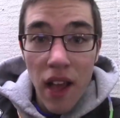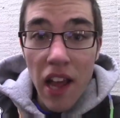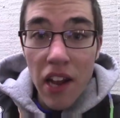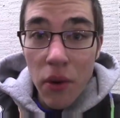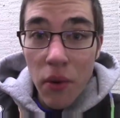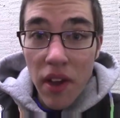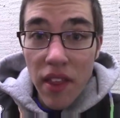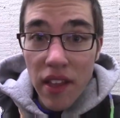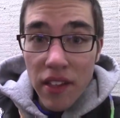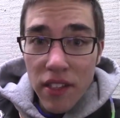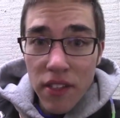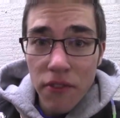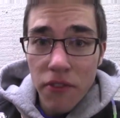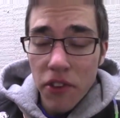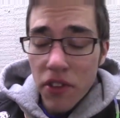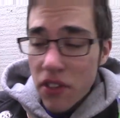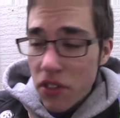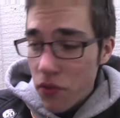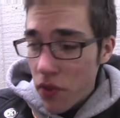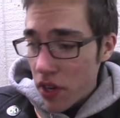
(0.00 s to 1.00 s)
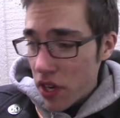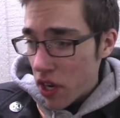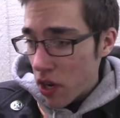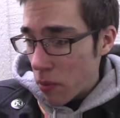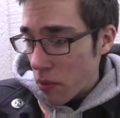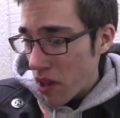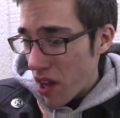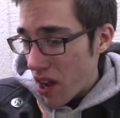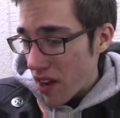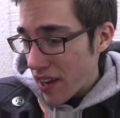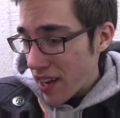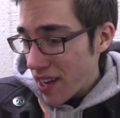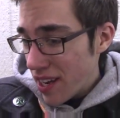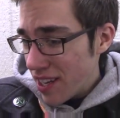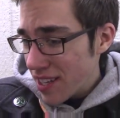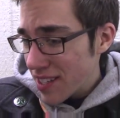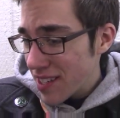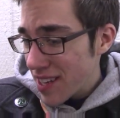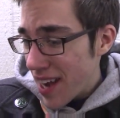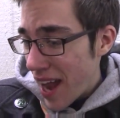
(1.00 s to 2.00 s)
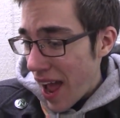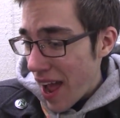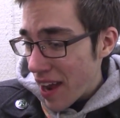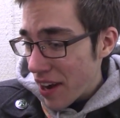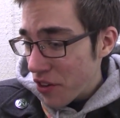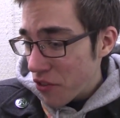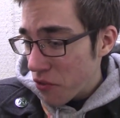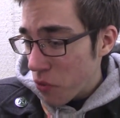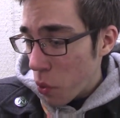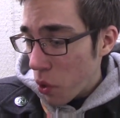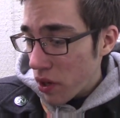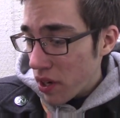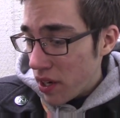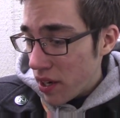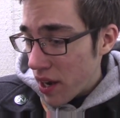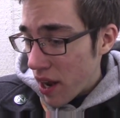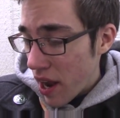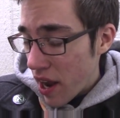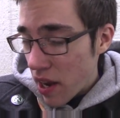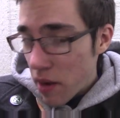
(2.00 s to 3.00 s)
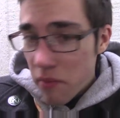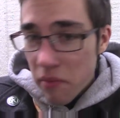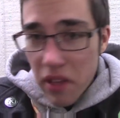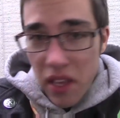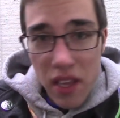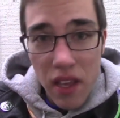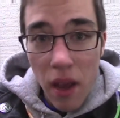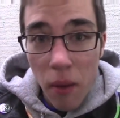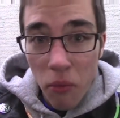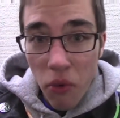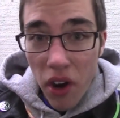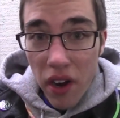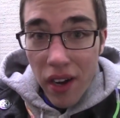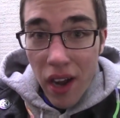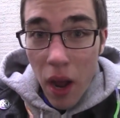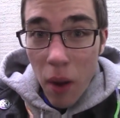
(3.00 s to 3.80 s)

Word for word: Anyway, that's it for this video blog. It is 9.49 p.m. right now.